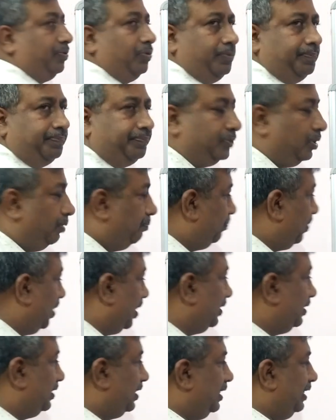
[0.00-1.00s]
to
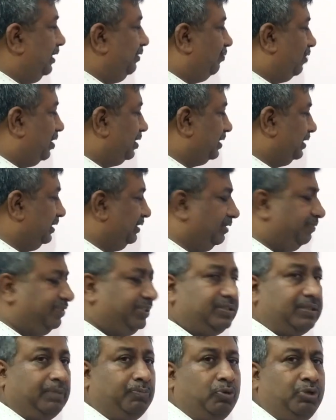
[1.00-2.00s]
plant. And what if it
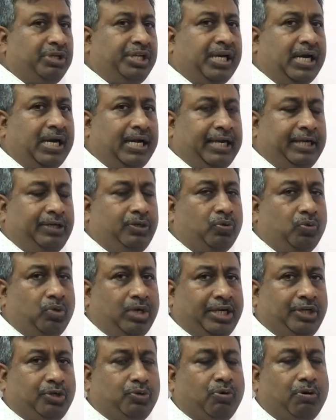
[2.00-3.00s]
is ammonia,
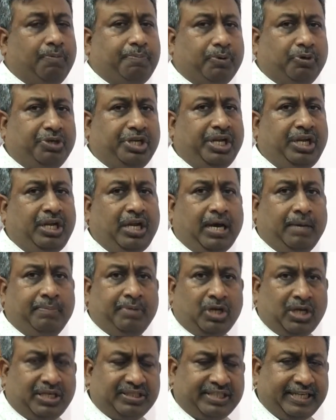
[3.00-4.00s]
N2, N2O protein,
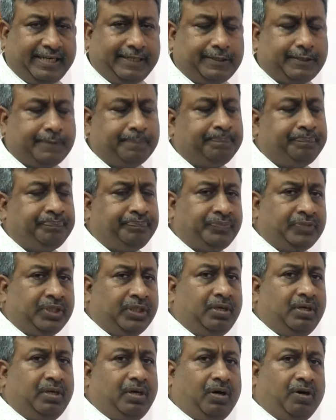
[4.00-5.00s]
amino acids
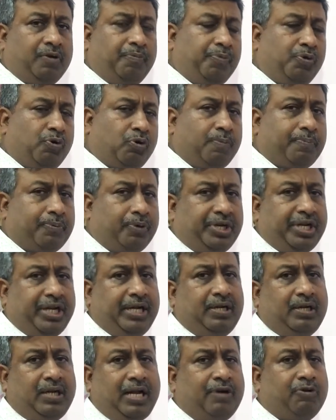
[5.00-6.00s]
or
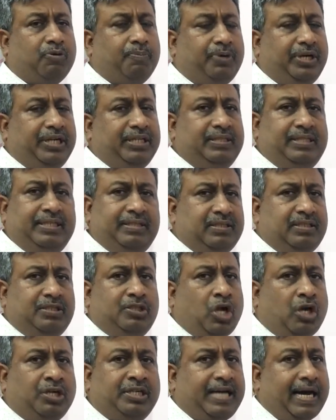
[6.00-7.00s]
mucoprotein, glycoprotein. This is
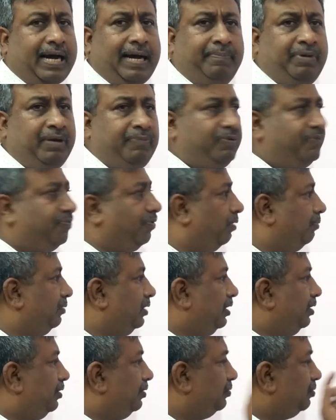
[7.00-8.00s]
not the ablative form.
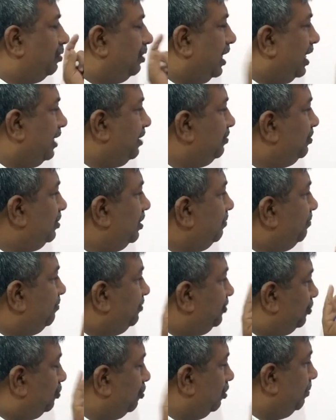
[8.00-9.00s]
So nitrogen
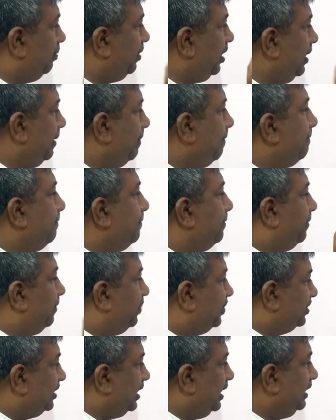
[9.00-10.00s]
should be
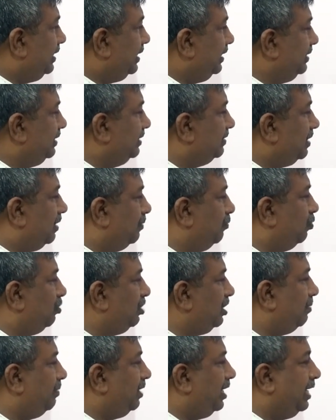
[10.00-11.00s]
present in this
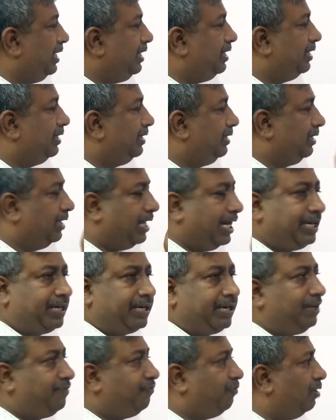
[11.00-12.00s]
ammonium and
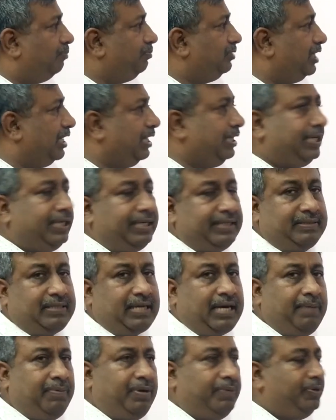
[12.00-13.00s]
nitrate form. Then it is
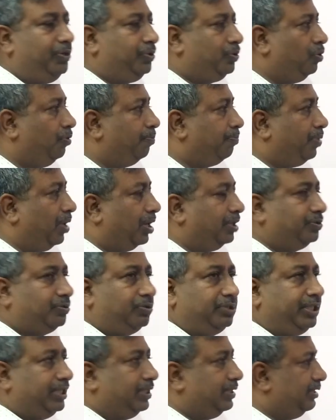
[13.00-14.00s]
ablative to plant. So
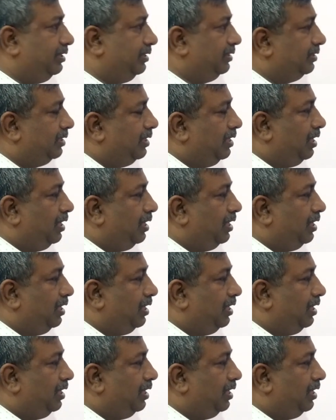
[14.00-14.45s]
there is